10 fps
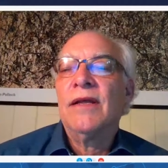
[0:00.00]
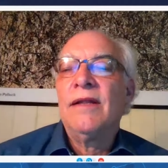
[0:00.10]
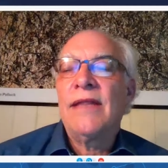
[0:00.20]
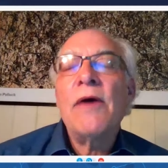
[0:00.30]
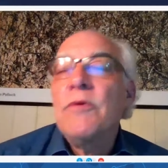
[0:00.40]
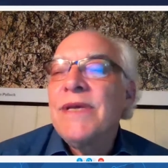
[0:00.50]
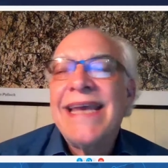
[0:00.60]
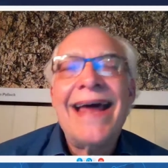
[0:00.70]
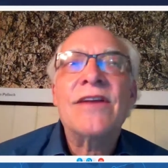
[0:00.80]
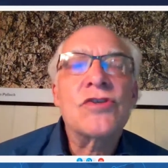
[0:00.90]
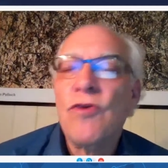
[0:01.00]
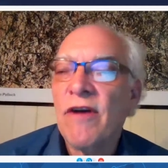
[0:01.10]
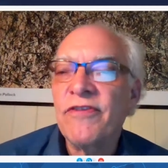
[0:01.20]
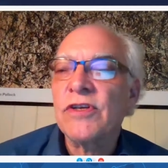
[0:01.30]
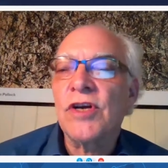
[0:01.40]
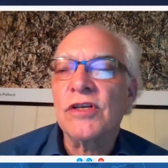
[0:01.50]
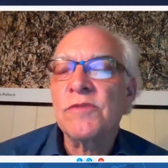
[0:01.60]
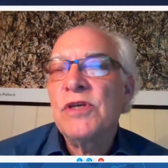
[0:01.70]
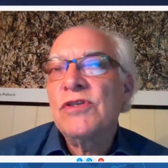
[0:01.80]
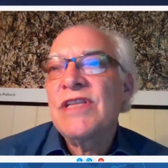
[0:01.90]
That would be catastrophic to us
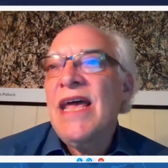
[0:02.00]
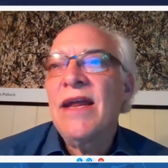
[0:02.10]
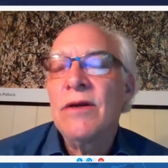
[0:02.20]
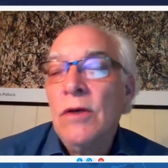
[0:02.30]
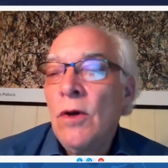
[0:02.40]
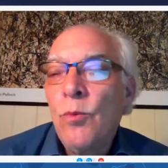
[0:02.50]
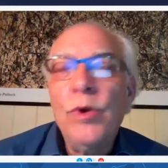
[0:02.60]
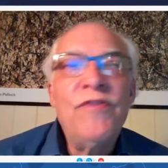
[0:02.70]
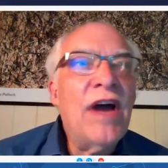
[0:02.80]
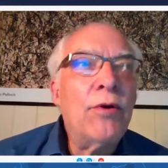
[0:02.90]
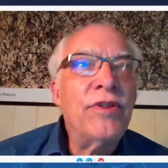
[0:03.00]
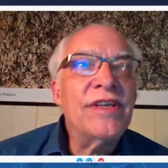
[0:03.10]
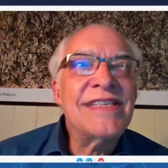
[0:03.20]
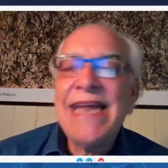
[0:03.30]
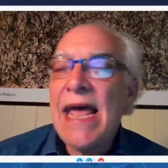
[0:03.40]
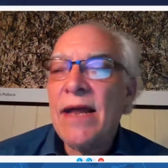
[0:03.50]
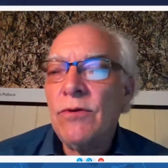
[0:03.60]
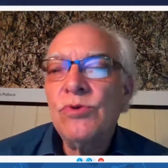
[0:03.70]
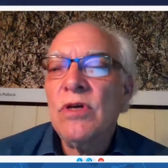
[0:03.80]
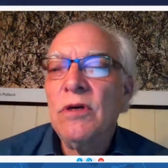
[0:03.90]
because then we've got all this debt.
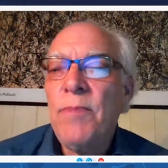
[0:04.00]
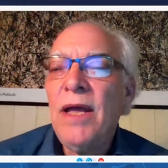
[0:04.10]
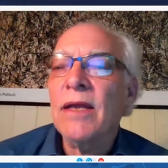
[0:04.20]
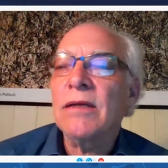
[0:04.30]
Who's going to buy it?